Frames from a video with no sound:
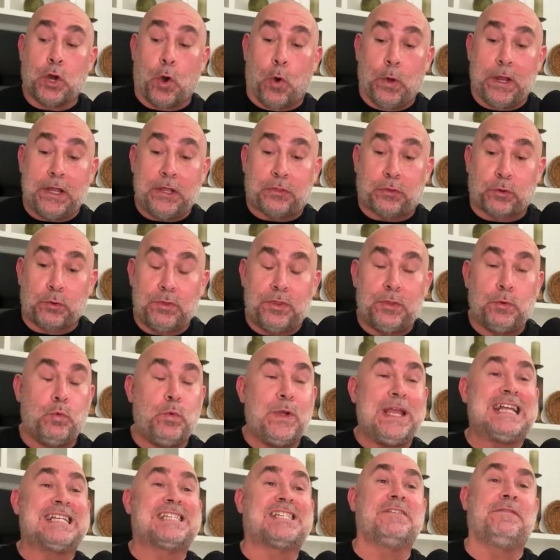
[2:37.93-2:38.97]
going through the
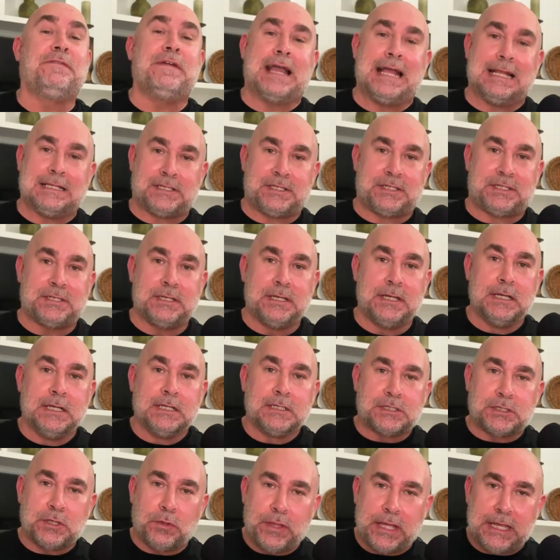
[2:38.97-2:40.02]
week's events
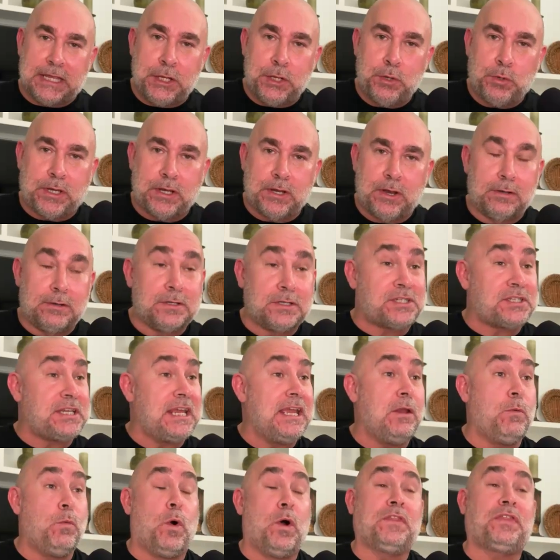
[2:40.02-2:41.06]
so that you can
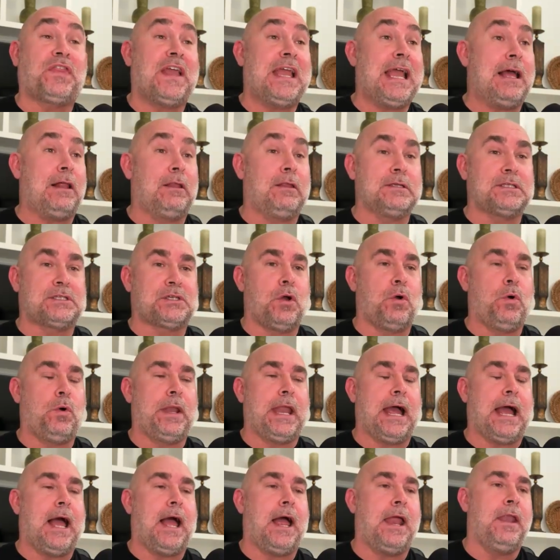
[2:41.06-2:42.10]
understand what the hell is
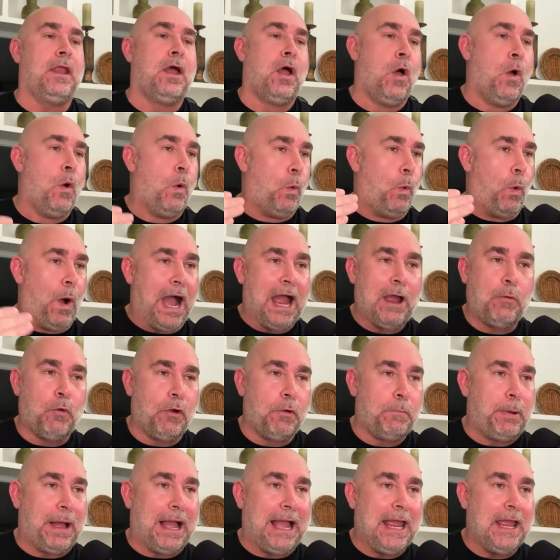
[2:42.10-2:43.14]
going on, why we're
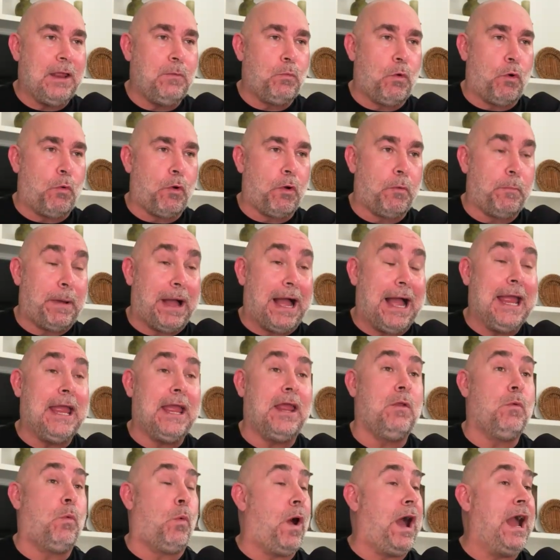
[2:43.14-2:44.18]
buying what we're
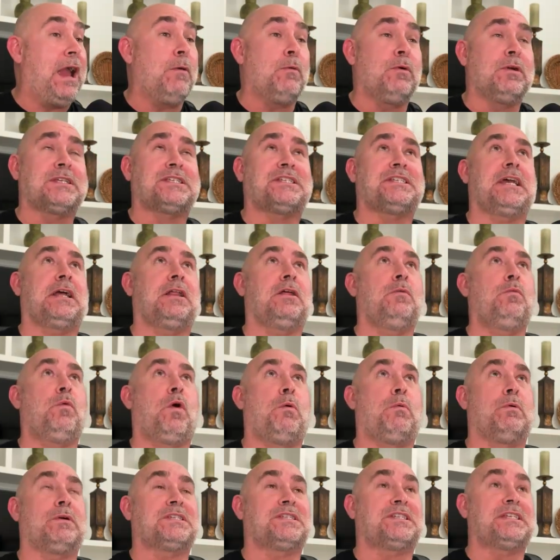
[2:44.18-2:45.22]
buying, why we're selling
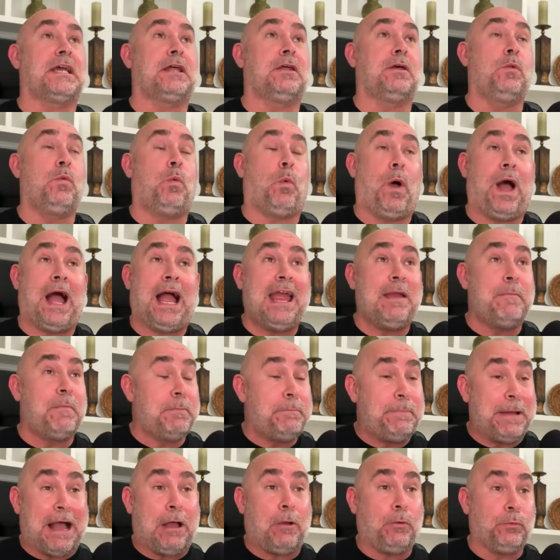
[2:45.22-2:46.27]
what we're selling, why I'm
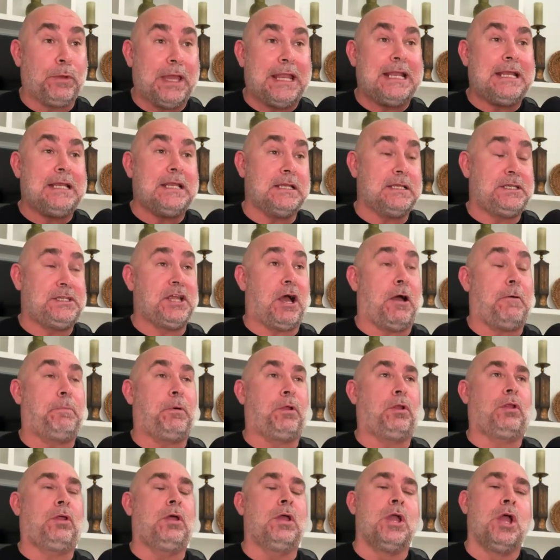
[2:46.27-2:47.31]
about ready to
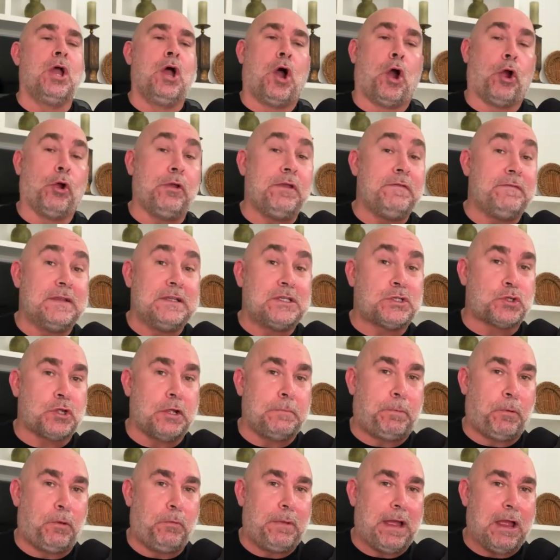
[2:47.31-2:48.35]
double or even
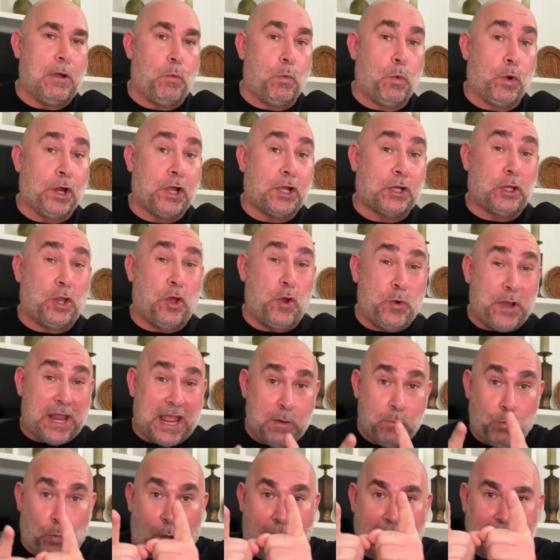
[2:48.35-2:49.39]
triple my workload,
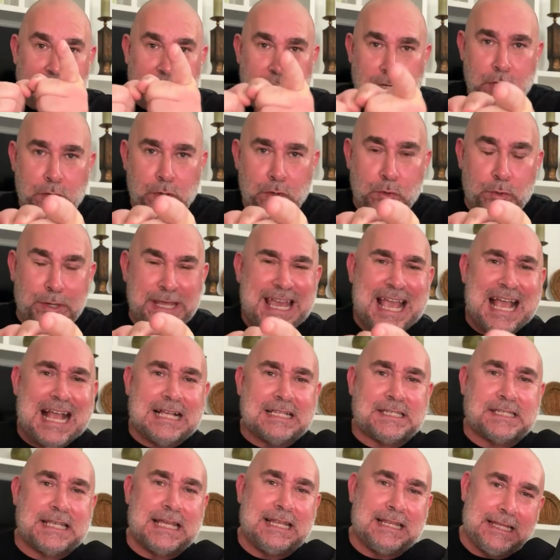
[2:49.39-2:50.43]
and why you,
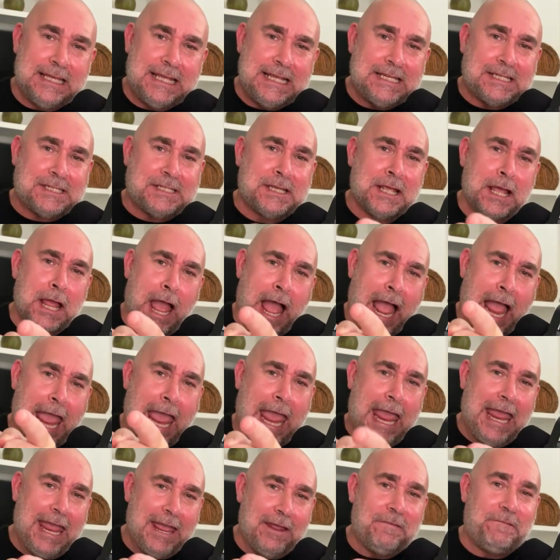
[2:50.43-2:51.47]
yes, at least a
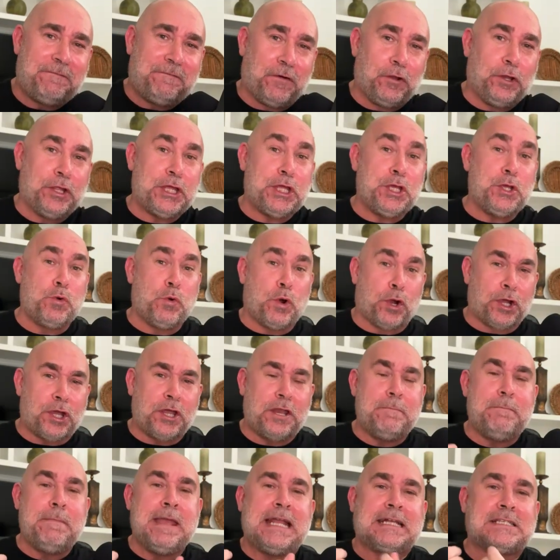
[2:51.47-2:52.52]
handful of you are
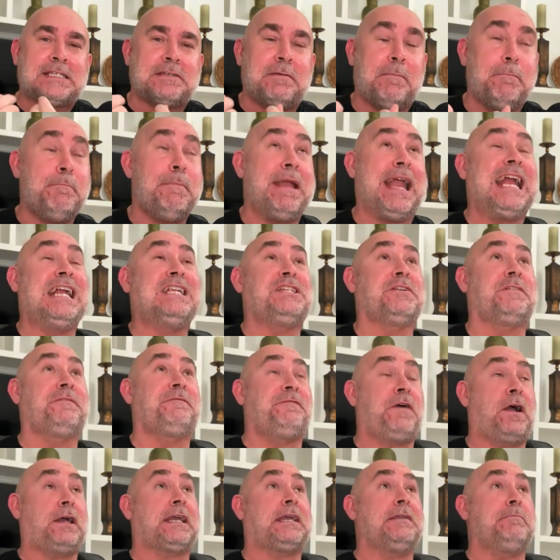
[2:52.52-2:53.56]
going to make some major
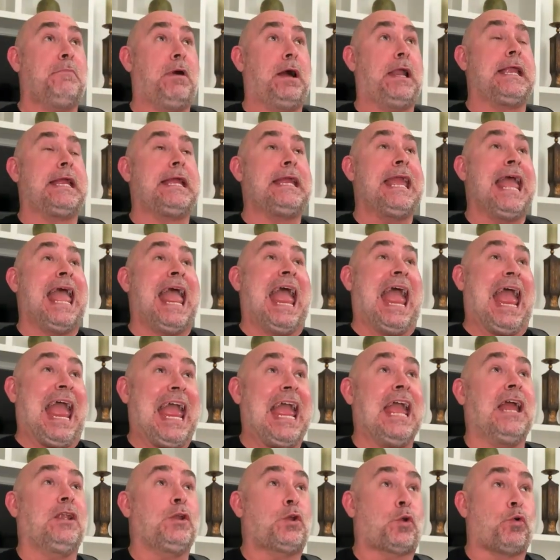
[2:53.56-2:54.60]
fucking money
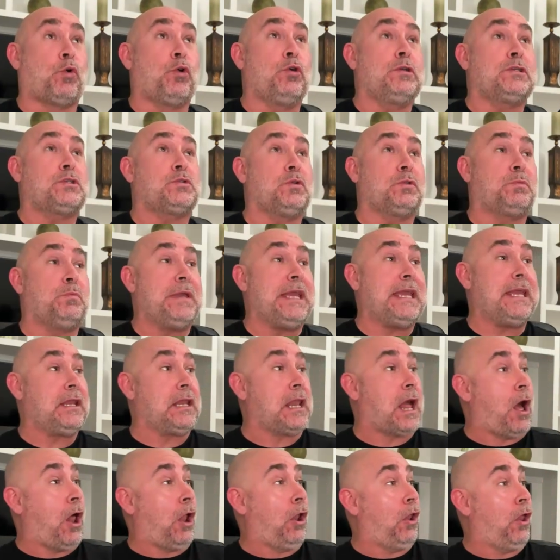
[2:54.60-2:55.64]
and cruise with
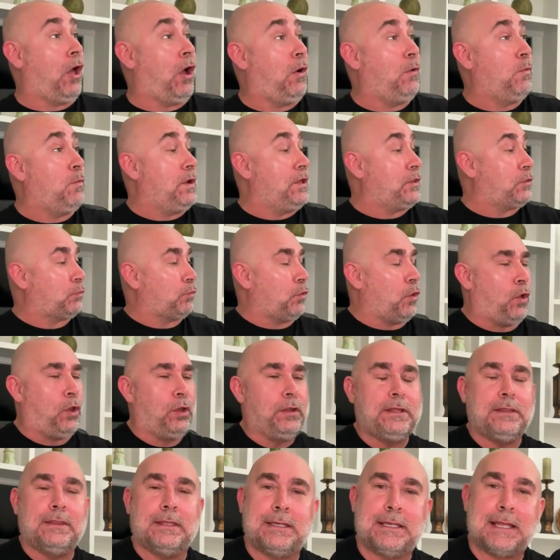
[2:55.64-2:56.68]
me along with
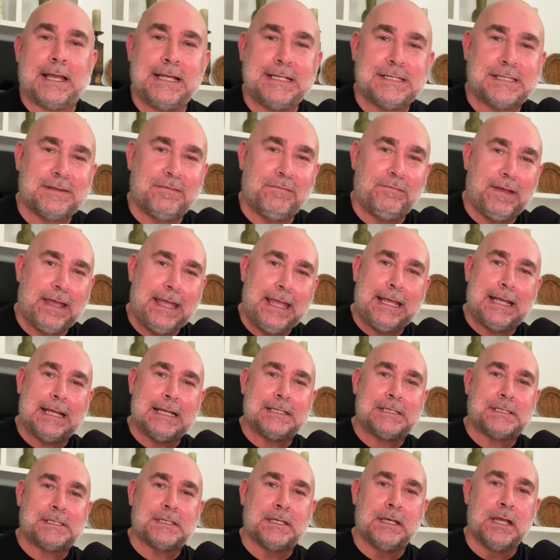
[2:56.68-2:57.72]
rolling the dice in
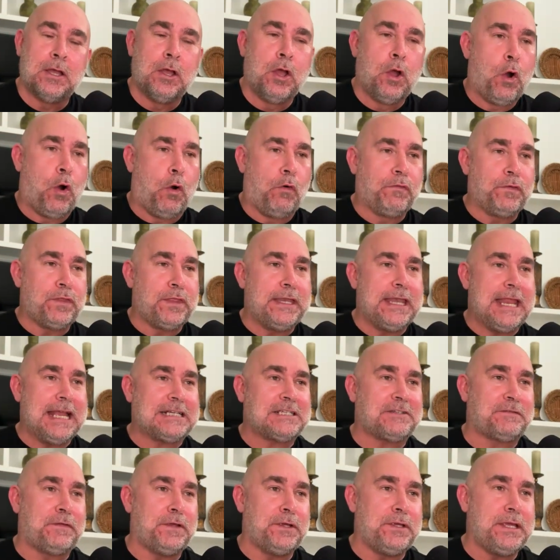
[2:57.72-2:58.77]
Vegas over the
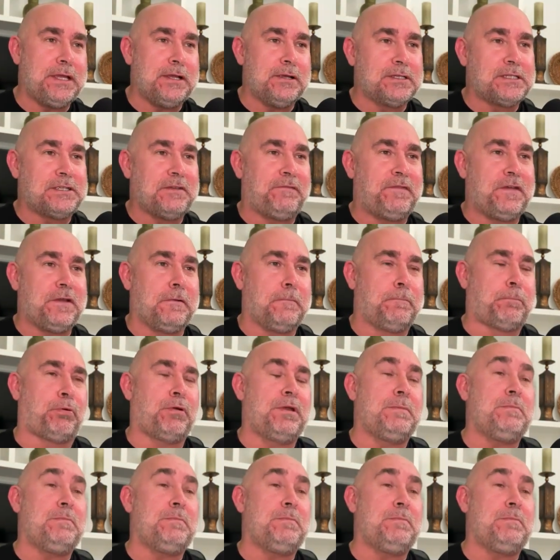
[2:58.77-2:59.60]
next few years if you're a